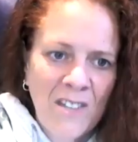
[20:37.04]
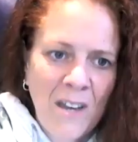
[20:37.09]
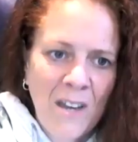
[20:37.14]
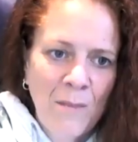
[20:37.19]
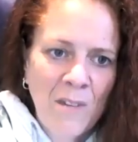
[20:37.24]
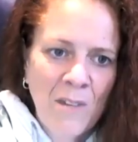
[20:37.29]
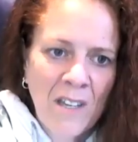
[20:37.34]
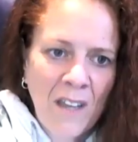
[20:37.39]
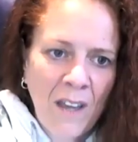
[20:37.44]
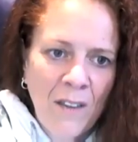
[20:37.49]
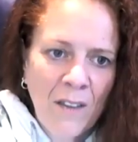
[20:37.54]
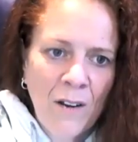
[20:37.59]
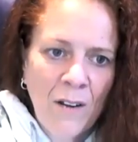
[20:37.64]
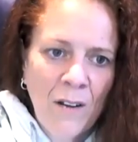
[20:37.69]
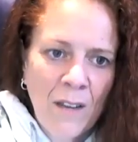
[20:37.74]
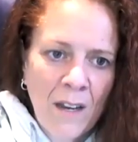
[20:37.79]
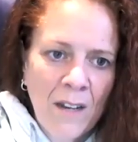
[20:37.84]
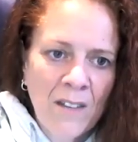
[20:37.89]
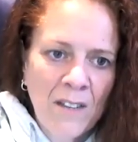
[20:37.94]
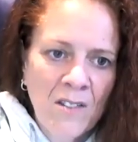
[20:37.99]
come together.
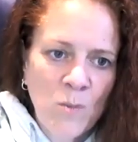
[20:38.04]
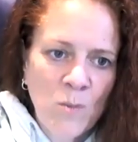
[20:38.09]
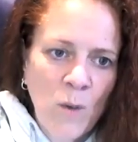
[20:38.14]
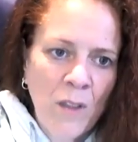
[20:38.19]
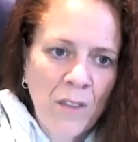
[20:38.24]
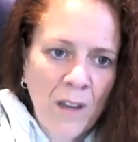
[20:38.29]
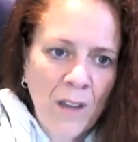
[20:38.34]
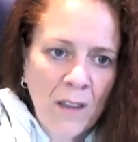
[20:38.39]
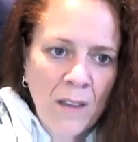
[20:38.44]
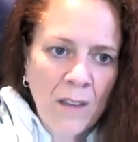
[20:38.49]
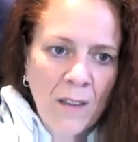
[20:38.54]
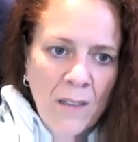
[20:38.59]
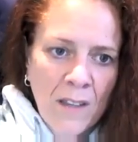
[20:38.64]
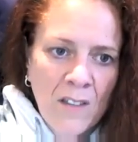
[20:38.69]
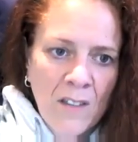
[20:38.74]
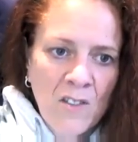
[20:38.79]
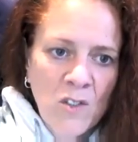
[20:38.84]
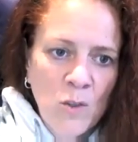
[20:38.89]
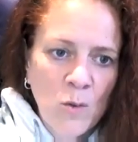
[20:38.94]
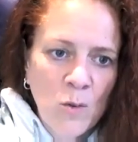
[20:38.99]
That is one thing that
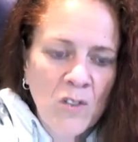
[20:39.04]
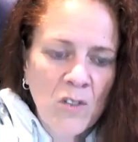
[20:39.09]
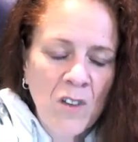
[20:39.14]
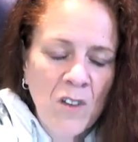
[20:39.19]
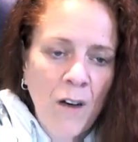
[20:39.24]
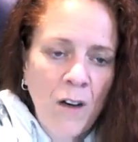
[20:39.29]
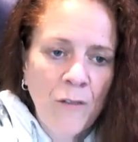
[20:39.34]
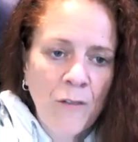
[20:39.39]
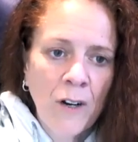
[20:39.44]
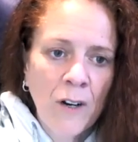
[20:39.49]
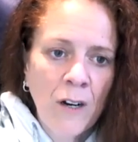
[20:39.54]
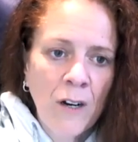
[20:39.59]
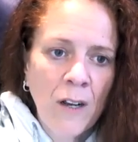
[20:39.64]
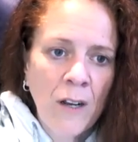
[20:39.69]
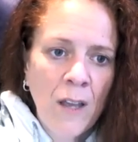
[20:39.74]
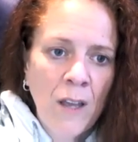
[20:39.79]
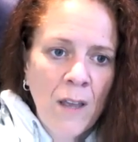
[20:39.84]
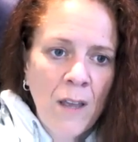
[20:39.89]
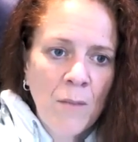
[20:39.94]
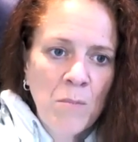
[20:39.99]
these tools offer,
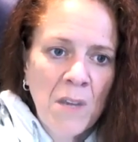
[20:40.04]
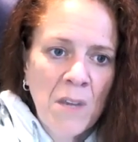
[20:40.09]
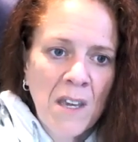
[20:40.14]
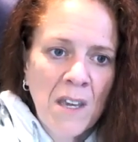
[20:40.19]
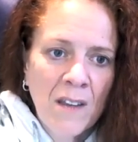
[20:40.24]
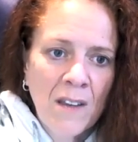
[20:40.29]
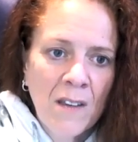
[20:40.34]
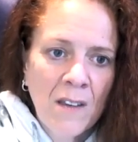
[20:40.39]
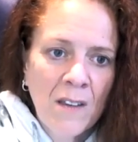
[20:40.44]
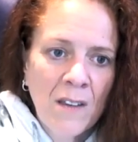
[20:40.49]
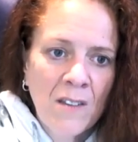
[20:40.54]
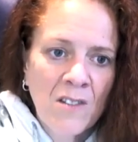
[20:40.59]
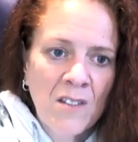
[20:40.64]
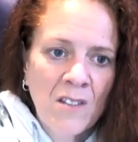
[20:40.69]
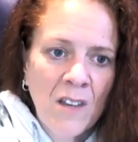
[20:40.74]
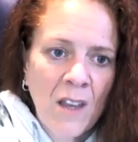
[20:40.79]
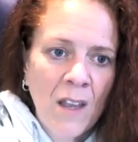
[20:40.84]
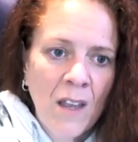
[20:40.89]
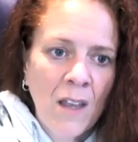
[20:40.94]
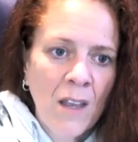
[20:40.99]

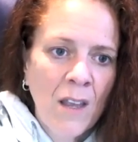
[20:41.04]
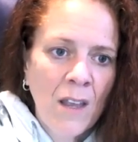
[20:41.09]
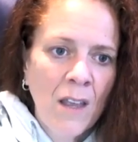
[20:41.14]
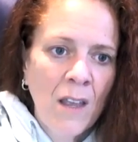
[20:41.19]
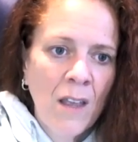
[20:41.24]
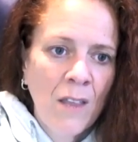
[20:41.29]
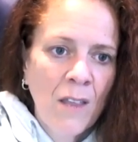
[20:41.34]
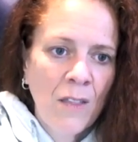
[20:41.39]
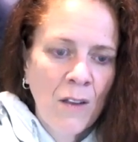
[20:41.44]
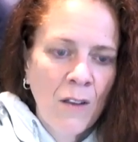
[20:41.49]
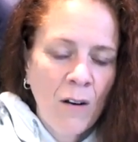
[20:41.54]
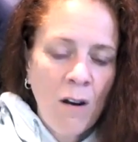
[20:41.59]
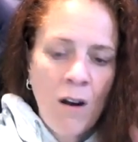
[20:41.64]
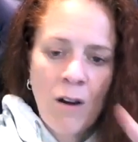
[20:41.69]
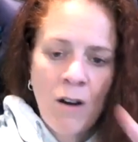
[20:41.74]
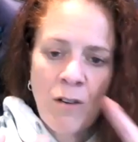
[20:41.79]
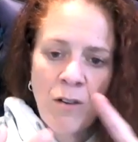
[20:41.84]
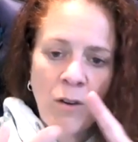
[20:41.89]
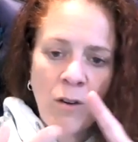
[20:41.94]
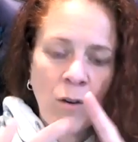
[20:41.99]
because there
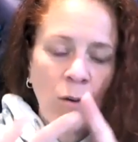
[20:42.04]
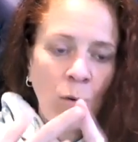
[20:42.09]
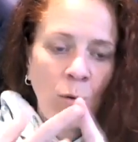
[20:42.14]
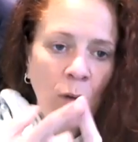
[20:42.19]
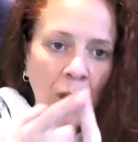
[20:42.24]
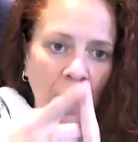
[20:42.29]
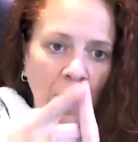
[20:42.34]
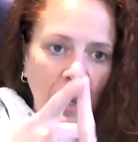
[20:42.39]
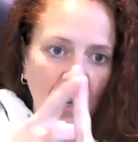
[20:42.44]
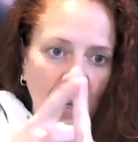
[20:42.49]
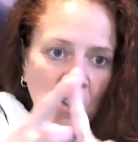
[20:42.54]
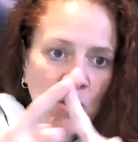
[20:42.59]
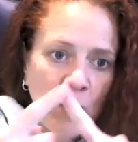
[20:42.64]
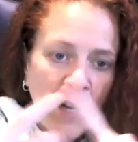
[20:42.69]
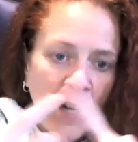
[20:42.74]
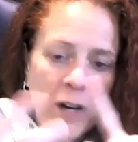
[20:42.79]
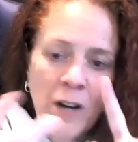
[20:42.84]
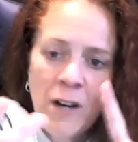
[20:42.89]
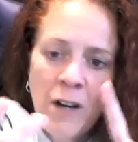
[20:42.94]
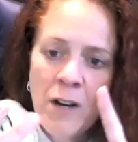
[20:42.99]
are no age
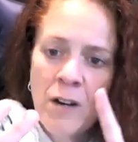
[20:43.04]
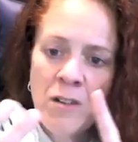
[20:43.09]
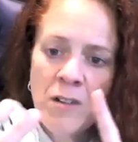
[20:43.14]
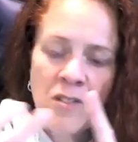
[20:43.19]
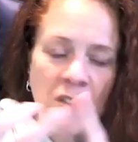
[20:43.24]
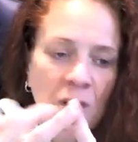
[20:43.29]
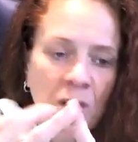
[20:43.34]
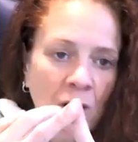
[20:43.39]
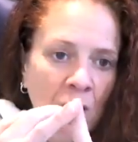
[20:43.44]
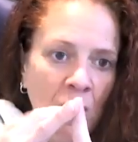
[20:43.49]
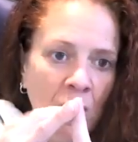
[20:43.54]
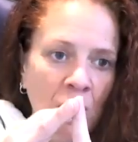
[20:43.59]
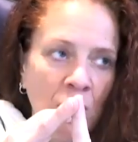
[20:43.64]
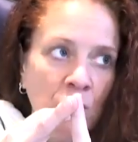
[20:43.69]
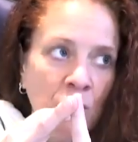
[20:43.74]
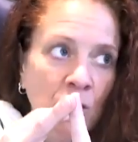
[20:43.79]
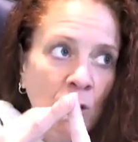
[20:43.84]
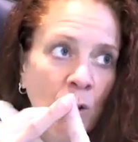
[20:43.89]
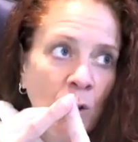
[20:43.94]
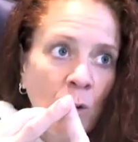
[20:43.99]
barriers. There
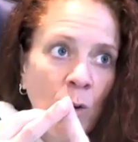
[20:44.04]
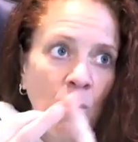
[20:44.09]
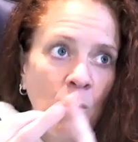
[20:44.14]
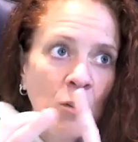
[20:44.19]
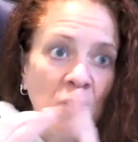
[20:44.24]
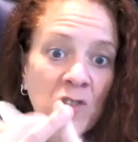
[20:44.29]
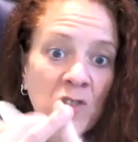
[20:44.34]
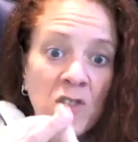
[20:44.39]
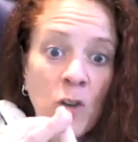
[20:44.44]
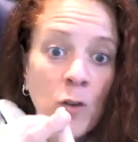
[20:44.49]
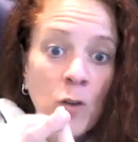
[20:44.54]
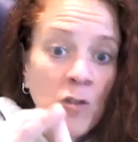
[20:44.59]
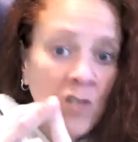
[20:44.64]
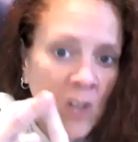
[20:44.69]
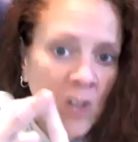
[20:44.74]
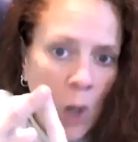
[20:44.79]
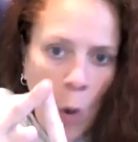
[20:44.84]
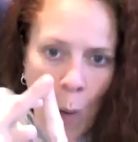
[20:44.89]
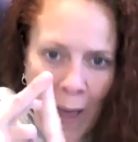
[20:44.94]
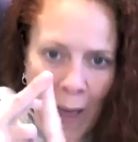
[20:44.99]
are no
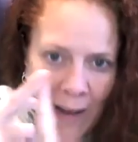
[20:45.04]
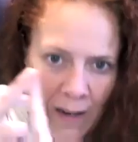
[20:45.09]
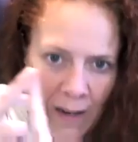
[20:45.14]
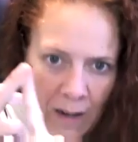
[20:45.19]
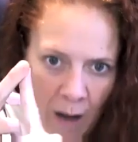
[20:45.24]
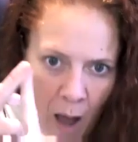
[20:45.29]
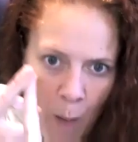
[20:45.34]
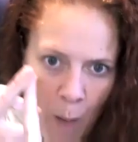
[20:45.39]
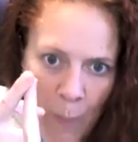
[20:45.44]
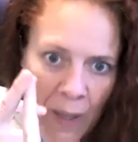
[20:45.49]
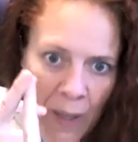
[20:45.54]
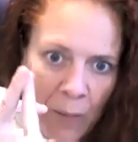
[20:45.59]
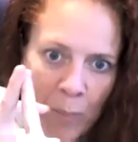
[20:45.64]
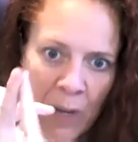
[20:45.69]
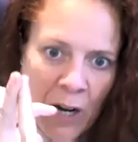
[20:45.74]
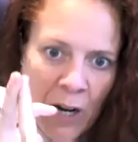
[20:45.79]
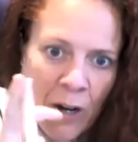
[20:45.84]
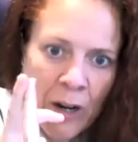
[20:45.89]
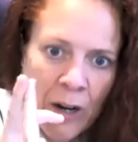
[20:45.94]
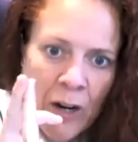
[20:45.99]
socioeconomic
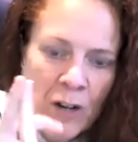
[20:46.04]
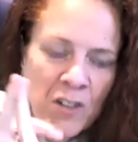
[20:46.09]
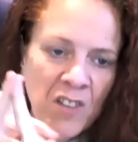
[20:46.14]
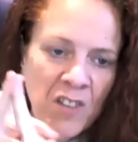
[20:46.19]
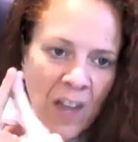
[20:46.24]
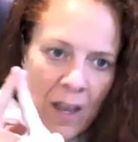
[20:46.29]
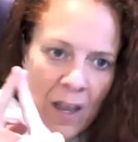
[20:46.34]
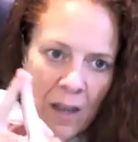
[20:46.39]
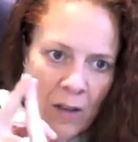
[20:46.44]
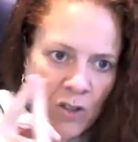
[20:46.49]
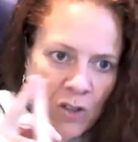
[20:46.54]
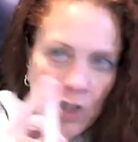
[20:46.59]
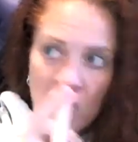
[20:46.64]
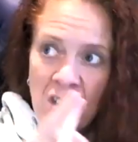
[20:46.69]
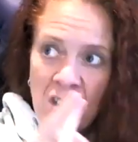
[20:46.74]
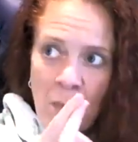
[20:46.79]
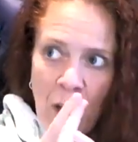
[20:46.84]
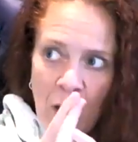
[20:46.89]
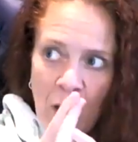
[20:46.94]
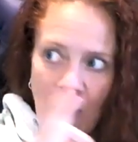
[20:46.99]
barriers. Just
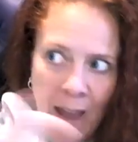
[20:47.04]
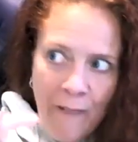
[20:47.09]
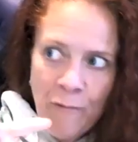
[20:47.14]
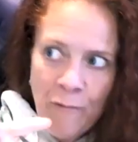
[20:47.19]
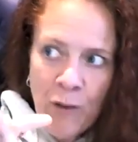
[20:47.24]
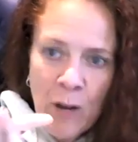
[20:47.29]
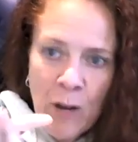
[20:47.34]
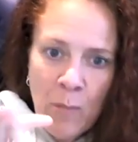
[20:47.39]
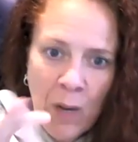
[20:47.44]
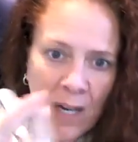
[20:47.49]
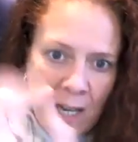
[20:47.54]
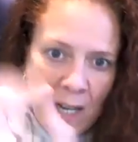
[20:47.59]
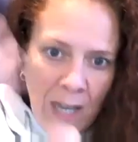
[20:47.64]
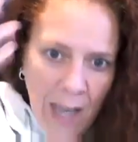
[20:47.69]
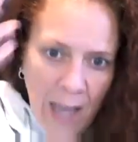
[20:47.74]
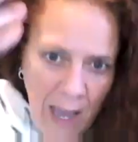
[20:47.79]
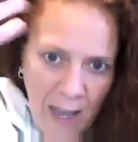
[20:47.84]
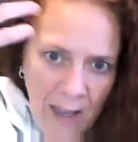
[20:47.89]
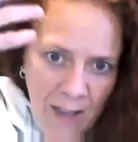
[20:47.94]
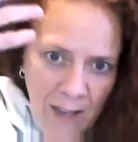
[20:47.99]
about everybody
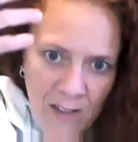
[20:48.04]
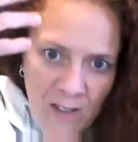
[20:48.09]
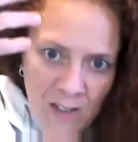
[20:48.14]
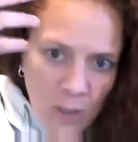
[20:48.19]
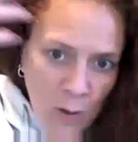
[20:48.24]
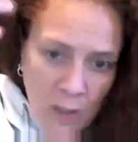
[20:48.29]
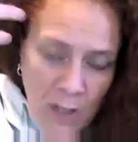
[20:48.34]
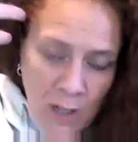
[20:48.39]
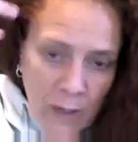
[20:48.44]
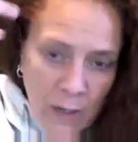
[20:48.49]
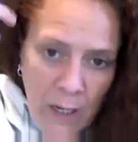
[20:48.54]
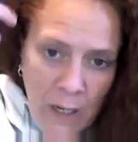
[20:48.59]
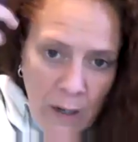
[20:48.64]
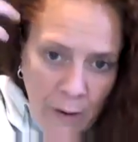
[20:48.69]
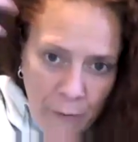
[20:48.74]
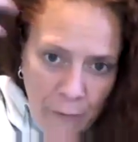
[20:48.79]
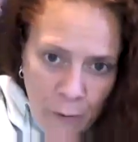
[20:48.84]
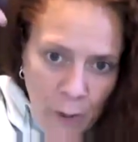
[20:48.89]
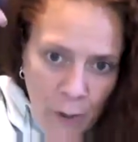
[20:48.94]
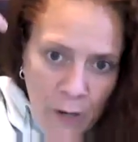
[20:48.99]
has, you can even get a
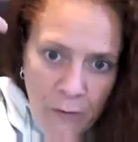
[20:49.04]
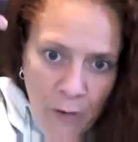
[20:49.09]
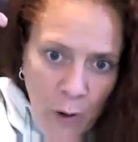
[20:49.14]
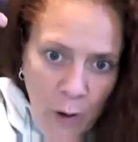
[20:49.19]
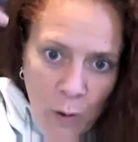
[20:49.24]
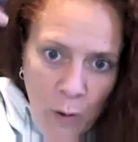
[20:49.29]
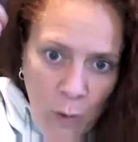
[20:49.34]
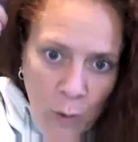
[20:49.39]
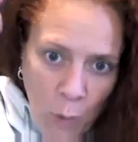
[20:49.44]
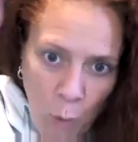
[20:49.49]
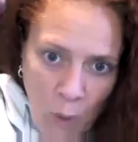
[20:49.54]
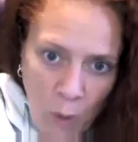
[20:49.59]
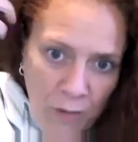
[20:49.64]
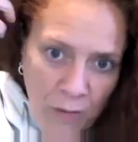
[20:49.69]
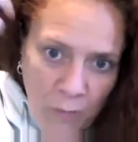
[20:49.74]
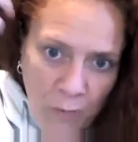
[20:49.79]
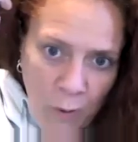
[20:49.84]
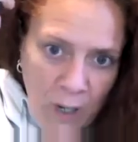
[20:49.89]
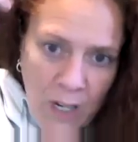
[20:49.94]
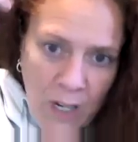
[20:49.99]
free phone with
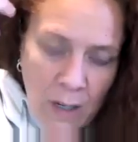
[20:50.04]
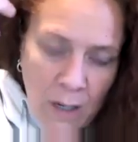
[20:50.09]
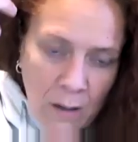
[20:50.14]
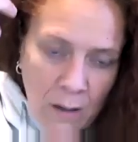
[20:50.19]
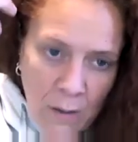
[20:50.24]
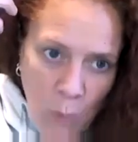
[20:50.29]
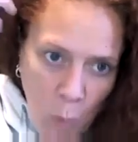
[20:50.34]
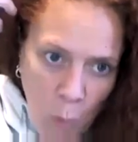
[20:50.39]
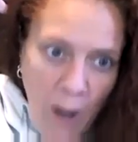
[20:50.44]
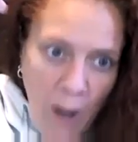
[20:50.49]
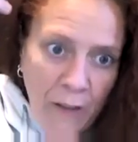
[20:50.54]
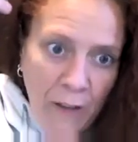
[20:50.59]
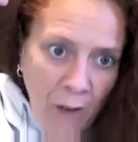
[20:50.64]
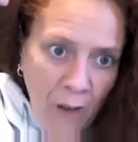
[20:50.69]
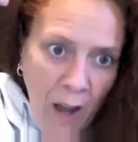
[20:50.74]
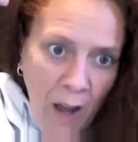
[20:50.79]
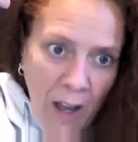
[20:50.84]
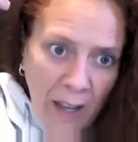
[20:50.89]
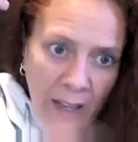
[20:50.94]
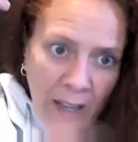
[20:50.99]
free
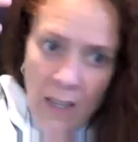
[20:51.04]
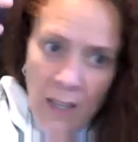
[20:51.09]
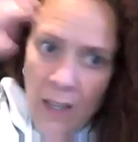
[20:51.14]
Wi-Fi